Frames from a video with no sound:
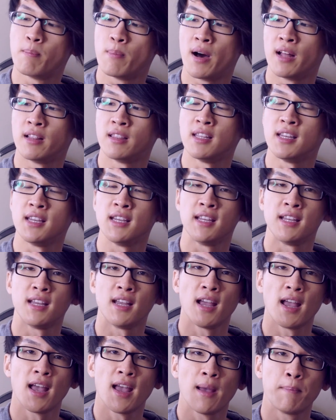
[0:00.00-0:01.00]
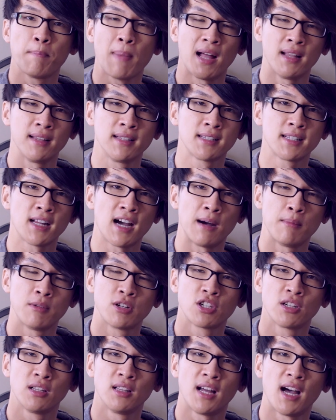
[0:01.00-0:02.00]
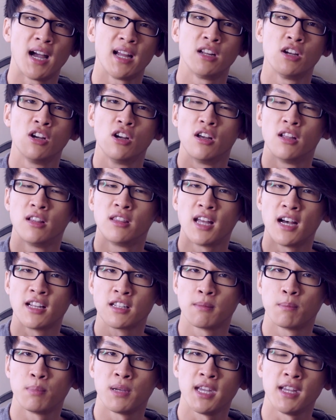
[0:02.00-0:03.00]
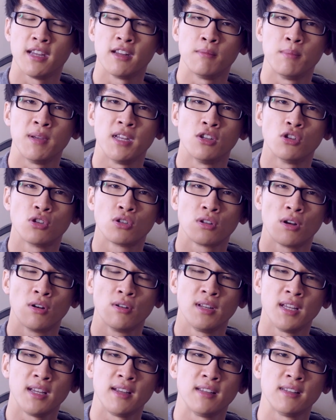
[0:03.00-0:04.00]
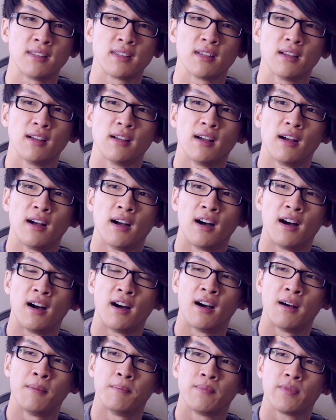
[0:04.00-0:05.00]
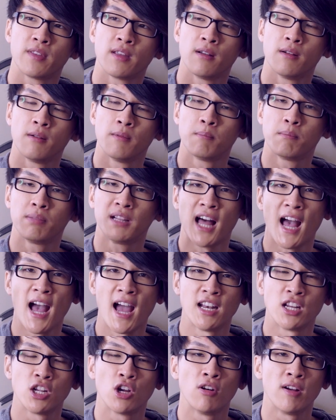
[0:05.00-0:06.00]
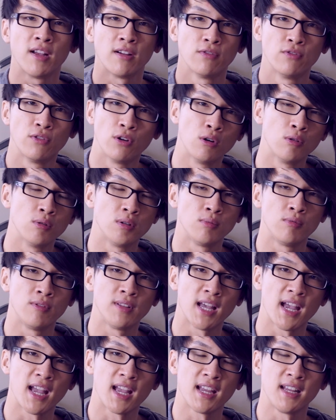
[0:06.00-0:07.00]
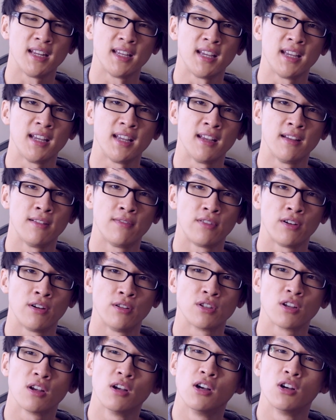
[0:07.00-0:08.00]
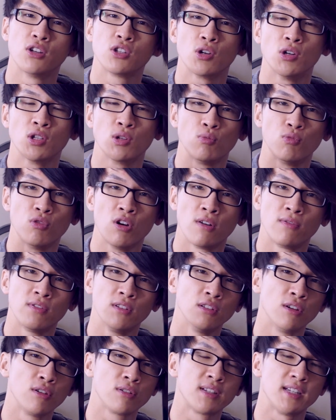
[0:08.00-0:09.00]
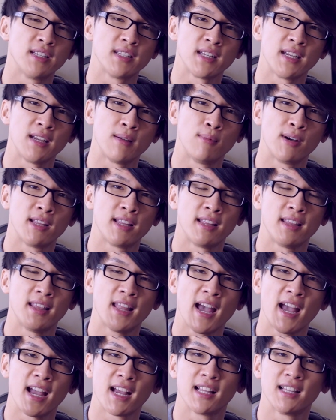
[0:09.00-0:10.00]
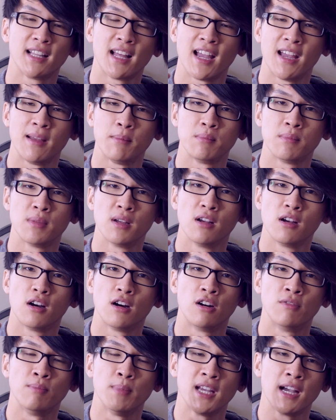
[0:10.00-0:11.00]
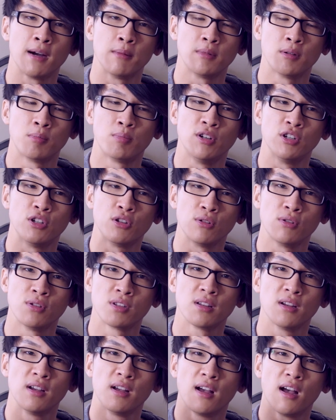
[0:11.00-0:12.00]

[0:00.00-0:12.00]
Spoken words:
but the balanced armature line does appear to be Sony's plan going forward with their in-ear earphones, so it's worth a look to see whether their claim of being able to produce